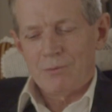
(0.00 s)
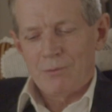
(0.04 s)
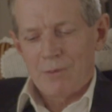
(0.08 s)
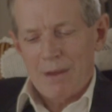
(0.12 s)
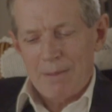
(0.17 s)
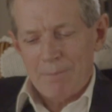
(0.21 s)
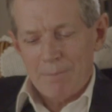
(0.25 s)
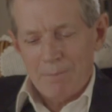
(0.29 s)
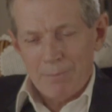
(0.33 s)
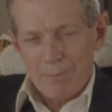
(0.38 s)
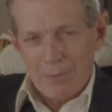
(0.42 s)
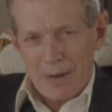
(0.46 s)

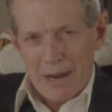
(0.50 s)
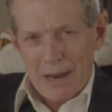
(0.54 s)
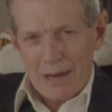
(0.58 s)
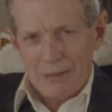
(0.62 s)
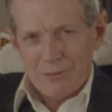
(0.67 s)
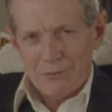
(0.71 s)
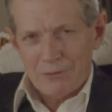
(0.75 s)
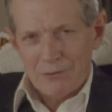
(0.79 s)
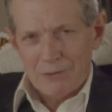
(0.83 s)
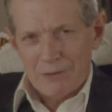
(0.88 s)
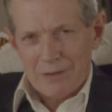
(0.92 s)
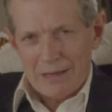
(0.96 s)

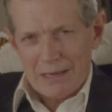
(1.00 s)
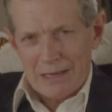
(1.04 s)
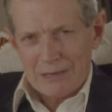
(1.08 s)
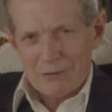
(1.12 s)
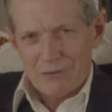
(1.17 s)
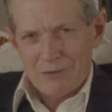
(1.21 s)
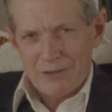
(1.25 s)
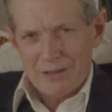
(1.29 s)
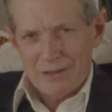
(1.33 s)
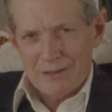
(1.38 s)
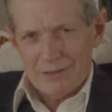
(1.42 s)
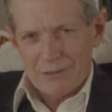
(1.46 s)
Rembrandt
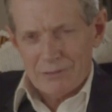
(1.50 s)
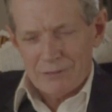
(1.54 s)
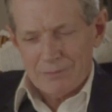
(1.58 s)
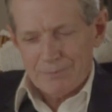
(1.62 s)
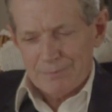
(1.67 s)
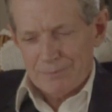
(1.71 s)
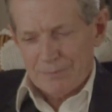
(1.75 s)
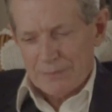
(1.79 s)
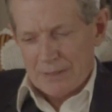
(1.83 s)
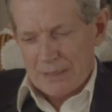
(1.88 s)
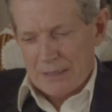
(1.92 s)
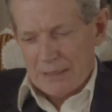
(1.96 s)
etchings.
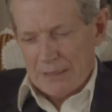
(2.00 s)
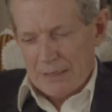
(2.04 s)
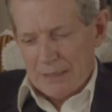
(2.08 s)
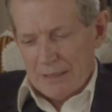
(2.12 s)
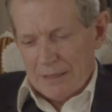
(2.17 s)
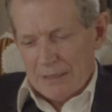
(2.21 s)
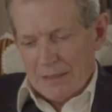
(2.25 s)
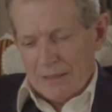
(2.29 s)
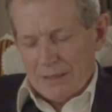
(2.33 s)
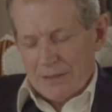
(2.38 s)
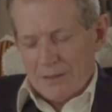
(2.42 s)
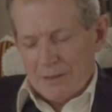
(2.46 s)

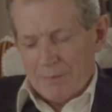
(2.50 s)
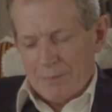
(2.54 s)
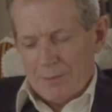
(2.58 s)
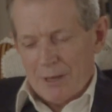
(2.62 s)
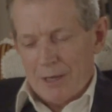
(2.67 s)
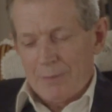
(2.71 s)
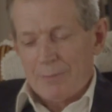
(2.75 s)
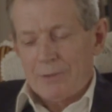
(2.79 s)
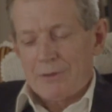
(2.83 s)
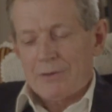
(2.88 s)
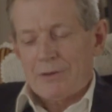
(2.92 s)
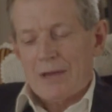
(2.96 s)
The
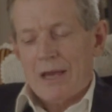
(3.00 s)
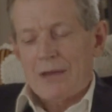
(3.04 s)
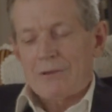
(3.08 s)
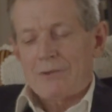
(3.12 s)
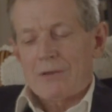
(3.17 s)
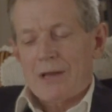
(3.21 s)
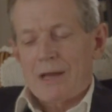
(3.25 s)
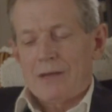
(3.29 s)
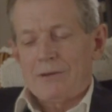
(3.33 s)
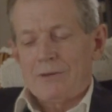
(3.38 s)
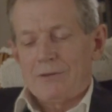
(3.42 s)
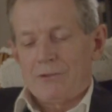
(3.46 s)
moment I
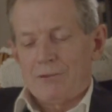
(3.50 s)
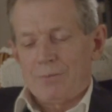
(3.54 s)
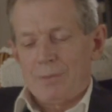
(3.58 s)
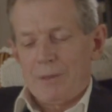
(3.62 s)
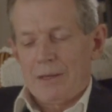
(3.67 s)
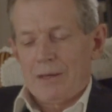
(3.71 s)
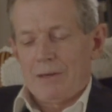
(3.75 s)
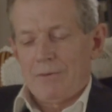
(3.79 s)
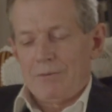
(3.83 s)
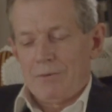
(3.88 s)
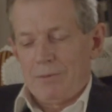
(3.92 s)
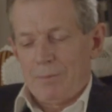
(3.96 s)
tried to
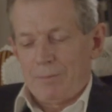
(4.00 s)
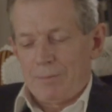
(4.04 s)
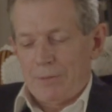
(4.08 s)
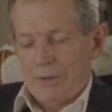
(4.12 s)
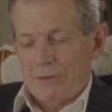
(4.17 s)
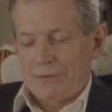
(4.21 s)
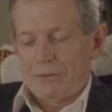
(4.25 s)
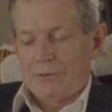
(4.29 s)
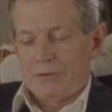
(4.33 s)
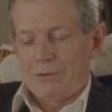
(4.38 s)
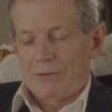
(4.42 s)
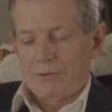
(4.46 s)
speak of the
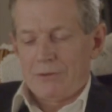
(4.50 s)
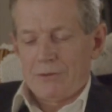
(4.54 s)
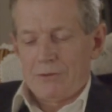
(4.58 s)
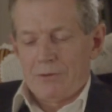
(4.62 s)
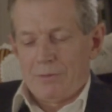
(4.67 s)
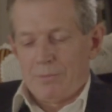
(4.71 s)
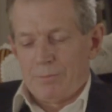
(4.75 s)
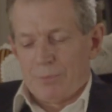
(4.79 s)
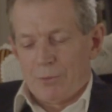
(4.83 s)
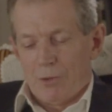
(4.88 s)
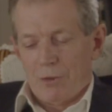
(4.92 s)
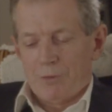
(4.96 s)
business that
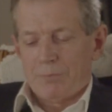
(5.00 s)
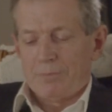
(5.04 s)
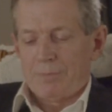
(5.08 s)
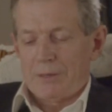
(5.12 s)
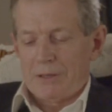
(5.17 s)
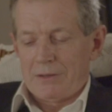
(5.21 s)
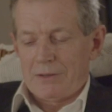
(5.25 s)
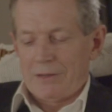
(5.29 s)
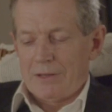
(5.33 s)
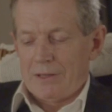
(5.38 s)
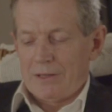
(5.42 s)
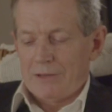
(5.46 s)
had brought me
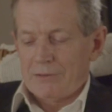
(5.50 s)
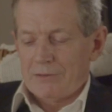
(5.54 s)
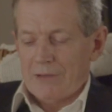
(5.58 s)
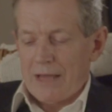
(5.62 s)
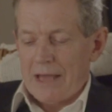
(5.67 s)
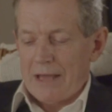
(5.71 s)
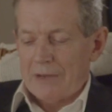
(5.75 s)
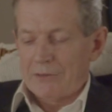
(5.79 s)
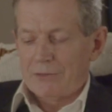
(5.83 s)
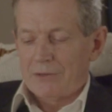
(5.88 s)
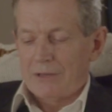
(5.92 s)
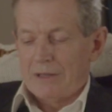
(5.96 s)
to his
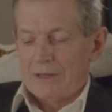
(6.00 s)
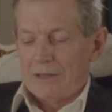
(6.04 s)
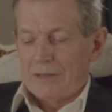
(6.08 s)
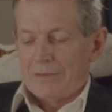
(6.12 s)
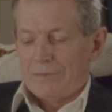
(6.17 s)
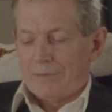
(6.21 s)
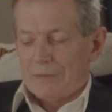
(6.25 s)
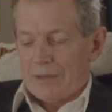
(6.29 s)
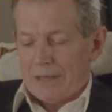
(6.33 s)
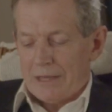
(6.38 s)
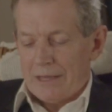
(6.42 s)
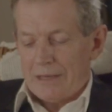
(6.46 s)
house,
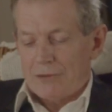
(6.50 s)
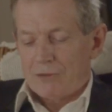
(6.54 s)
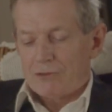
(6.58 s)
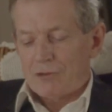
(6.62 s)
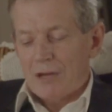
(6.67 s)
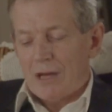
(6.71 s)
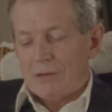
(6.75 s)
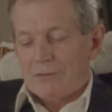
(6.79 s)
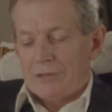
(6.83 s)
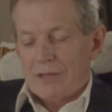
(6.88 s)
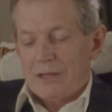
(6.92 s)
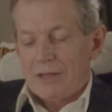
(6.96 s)
he
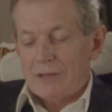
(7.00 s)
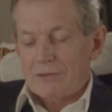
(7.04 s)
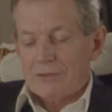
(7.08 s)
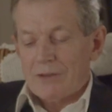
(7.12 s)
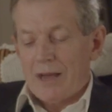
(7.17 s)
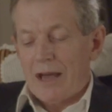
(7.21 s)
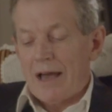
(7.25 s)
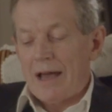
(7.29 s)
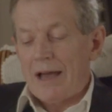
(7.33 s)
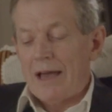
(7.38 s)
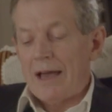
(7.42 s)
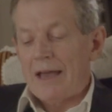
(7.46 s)
shut his
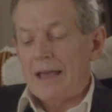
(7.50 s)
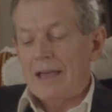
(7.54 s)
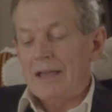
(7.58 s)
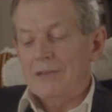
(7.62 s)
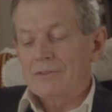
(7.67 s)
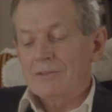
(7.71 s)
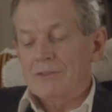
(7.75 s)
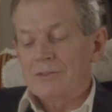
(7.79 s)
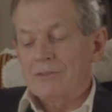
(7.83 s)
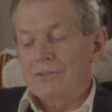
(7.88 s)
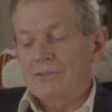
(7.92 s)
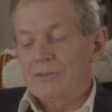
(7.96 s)
eyes
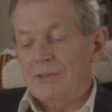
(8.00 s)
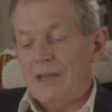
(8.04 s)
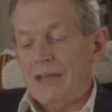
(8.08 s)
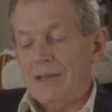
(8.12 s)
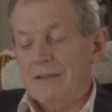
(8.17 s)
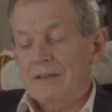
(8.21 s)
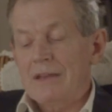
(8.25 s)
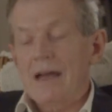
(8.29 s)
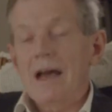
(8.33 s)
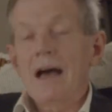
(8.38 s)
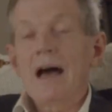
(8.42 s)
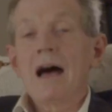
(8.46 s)
and
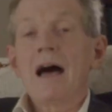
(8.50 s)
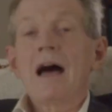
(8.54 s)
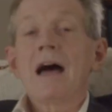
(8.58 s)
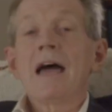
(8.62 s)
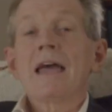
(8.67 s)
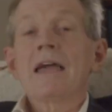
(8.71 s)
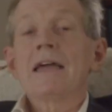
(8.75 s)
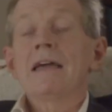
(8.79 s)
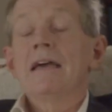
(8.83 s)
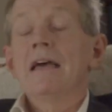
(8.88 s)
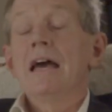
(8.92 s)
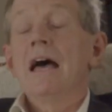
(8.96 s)
said
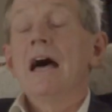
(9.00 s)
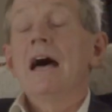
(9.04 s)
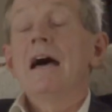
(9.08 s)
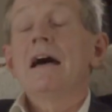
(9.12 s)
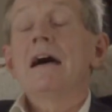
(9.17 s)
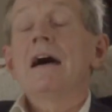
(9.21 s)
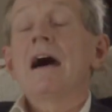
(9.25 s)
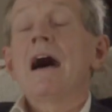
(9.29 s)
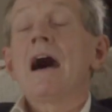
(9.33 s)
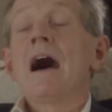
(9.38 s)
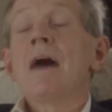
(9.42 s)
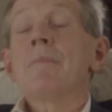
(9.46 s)
I
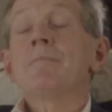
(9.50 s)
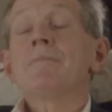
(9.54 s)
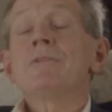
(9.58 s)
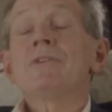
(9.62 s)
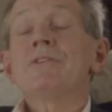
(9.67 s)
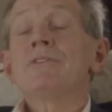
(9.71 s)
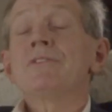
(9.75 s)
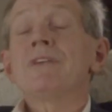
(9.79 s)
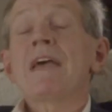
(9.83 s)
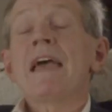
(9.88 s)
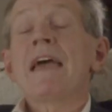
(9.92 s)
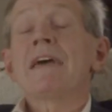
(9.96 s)

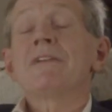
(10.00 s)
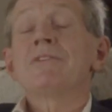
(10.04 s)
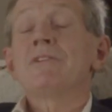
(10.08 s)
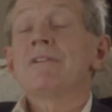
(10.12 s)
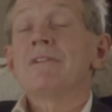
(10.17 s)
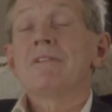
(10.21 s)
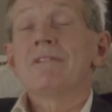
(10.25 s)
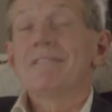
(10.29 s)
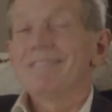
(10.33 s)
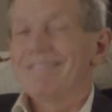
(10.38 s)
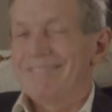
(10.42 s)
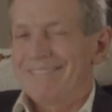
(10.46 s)
upset
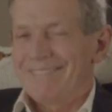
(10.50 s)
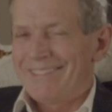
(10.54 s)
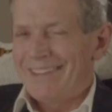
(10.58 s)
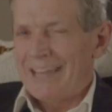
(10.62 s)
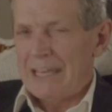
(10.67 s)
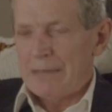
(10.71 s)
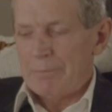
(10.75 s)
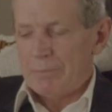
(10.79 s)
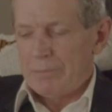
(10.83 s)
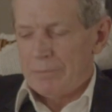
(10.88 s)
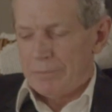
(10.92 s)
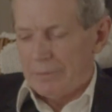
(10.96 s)

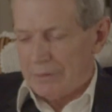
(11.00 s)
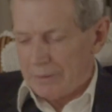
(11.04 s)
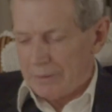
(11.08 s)
him.